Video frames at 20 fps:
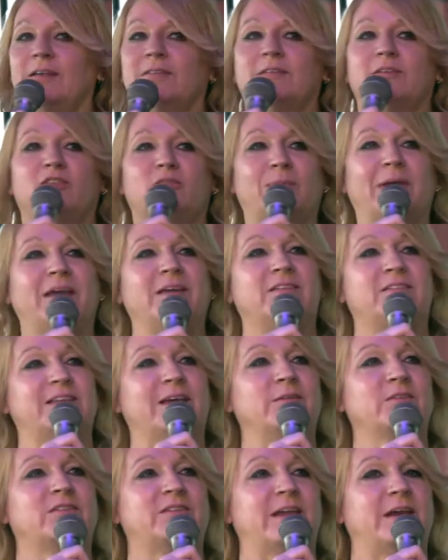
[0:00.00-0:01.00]
us a space
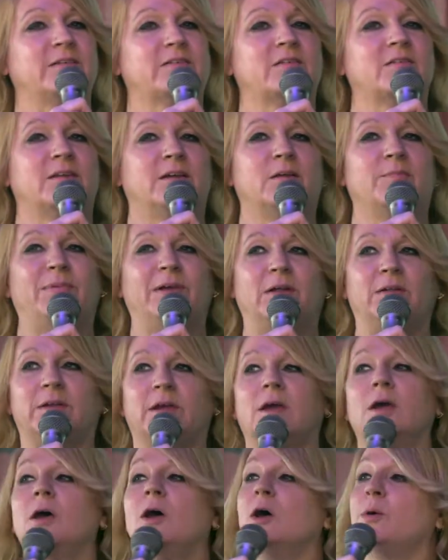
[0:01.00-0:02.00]
downstairs, he's going to build it,
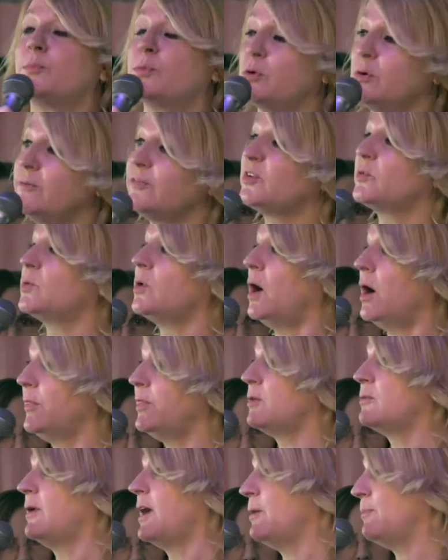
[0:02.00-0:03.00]
proves that we're on
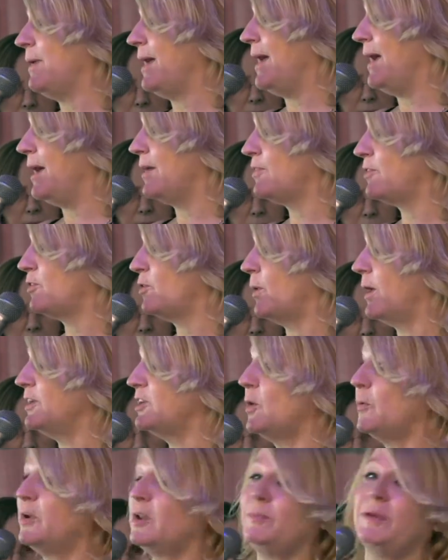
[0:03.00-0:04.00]
the right path. So I
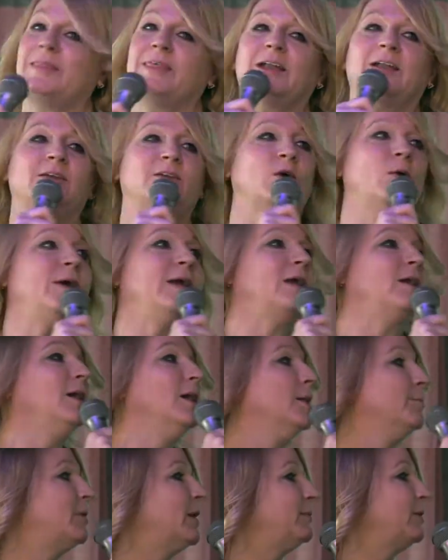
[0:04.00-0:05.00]
don't want to be that annoying
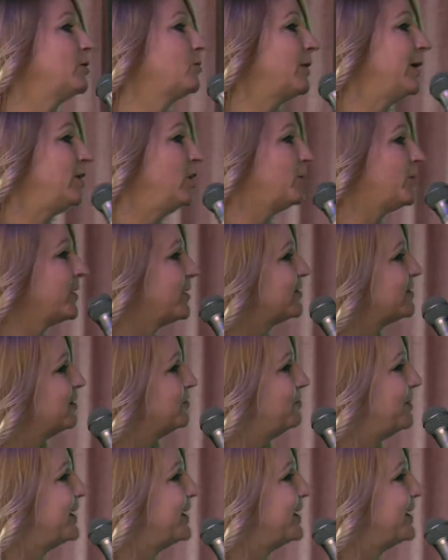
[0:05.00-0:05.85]
public radio person